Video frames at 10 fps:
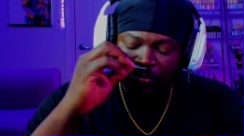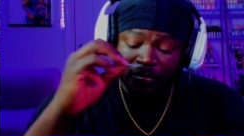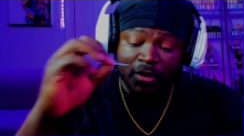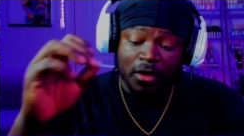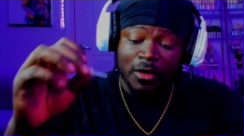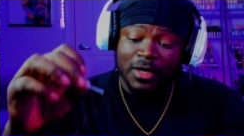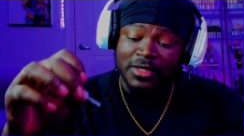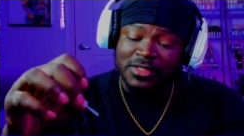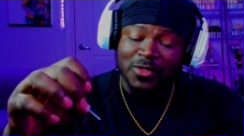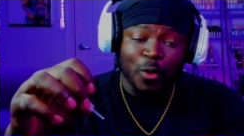Oh, that
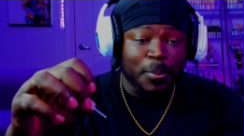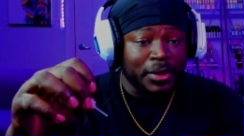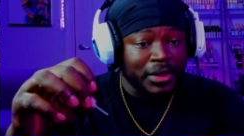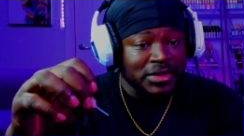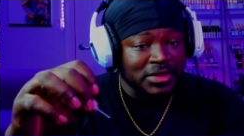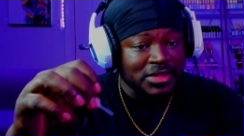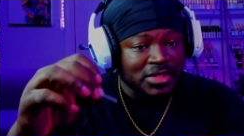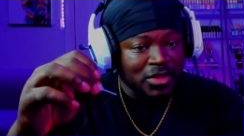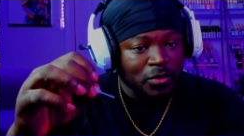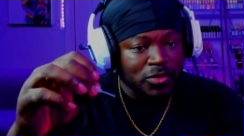is so pleasant. It's
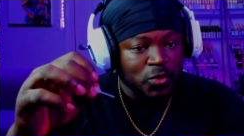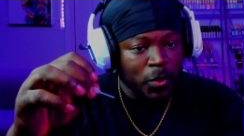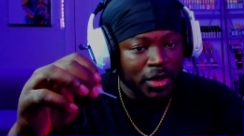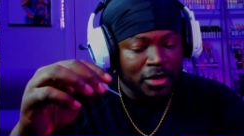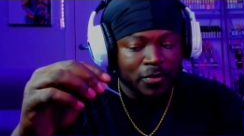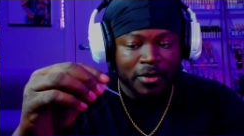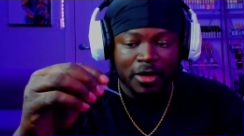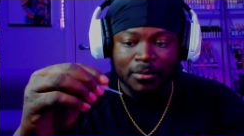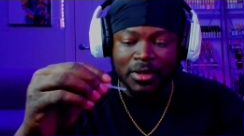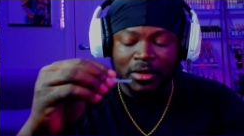so sweet and
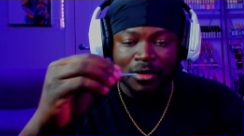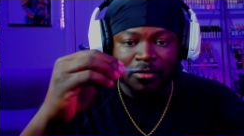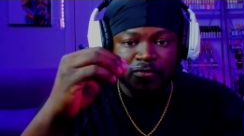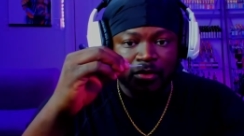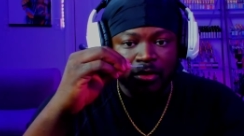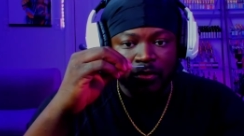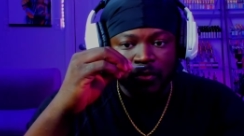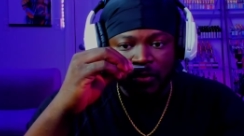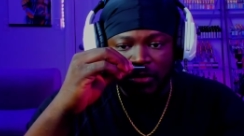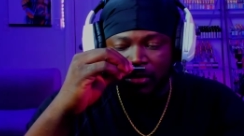creamy, yo, for an
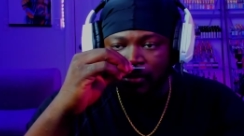oud.